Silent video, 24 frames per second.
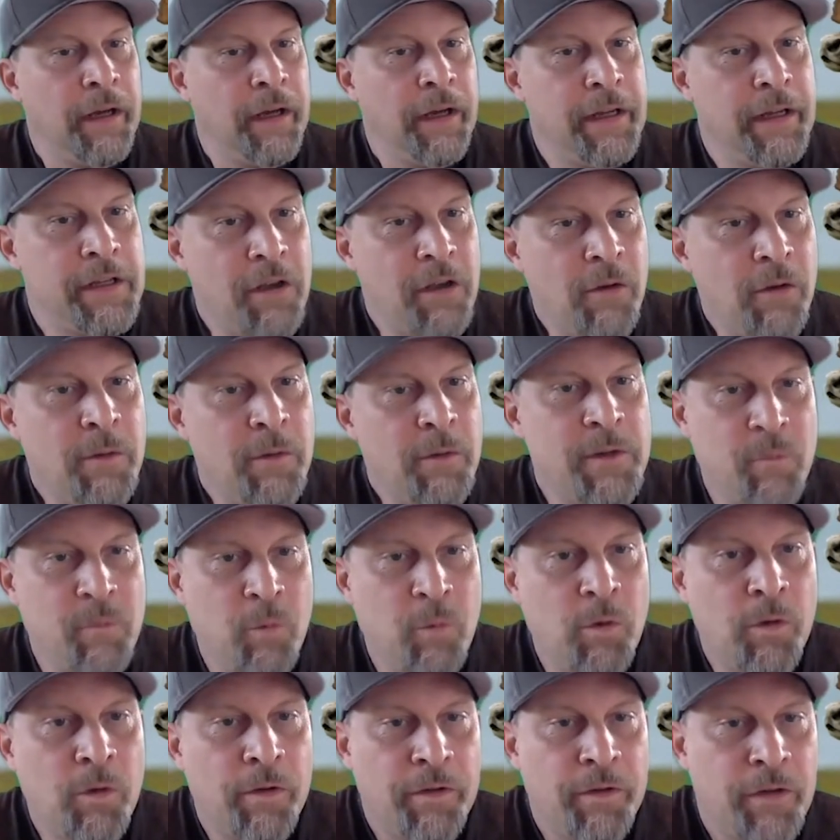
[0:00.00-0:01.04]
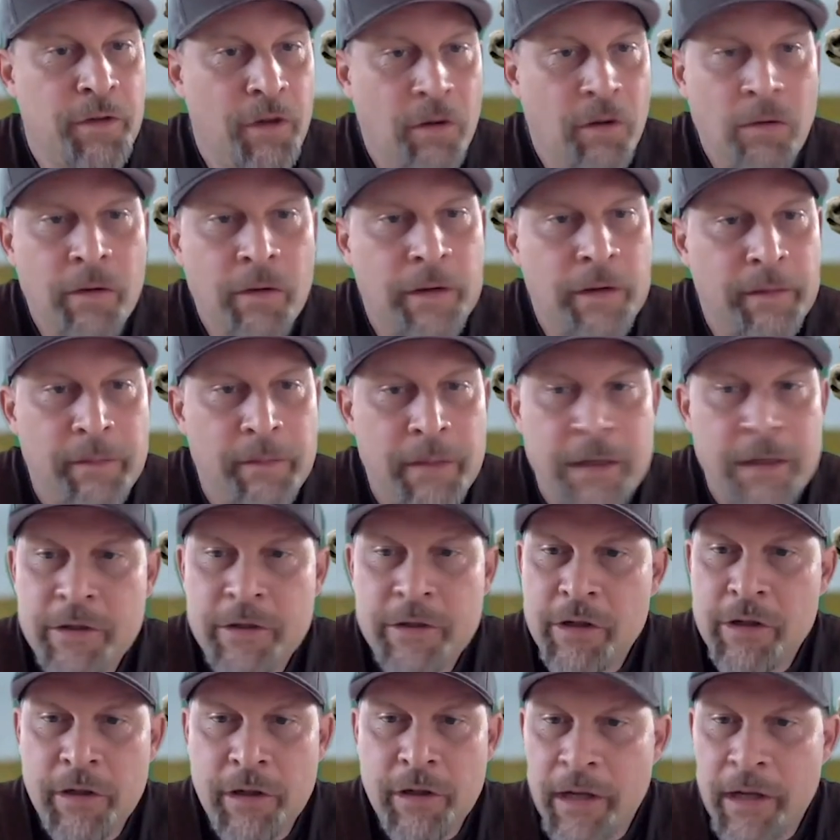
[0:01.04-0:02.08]
it's always worth going
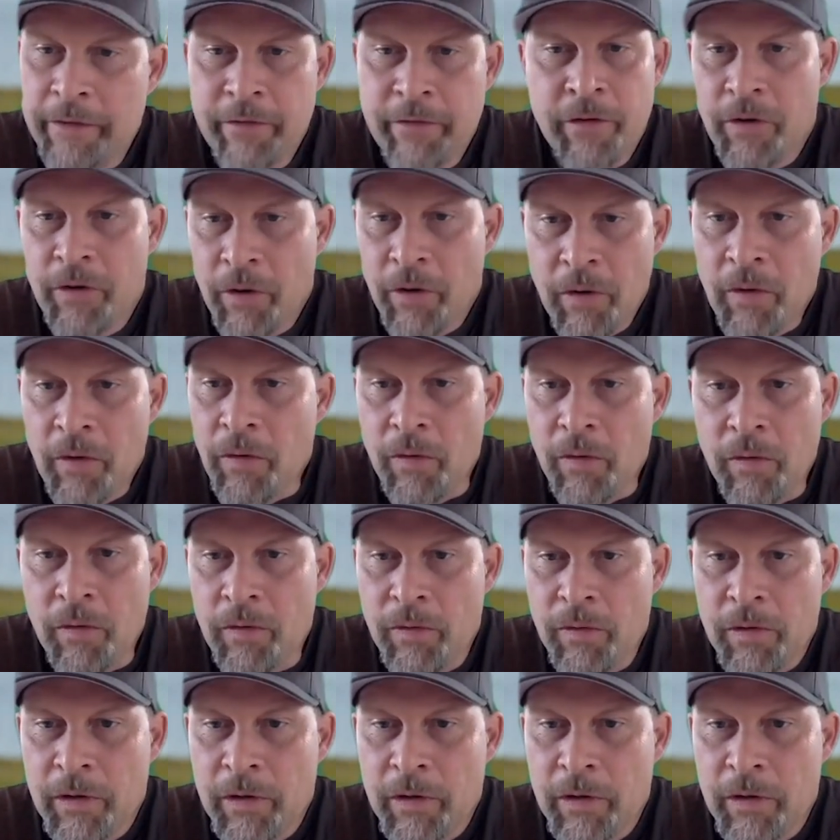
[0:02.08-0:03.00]
because you never know.